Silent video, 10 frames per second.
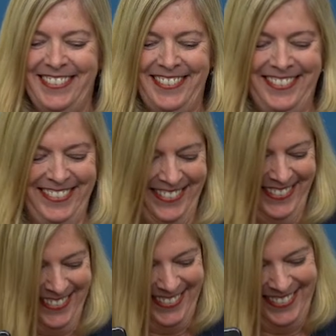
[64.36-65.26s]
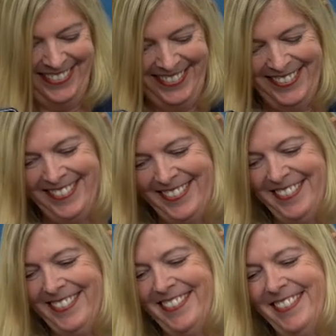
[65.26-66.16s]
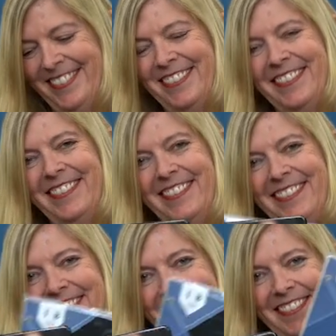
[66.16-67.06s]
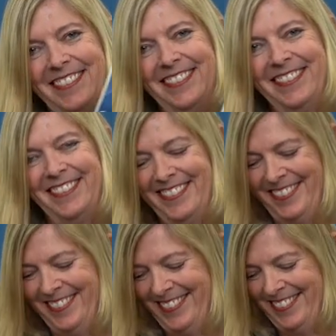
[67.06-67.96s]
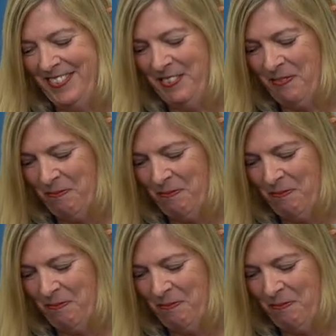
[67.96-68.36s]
[no speech]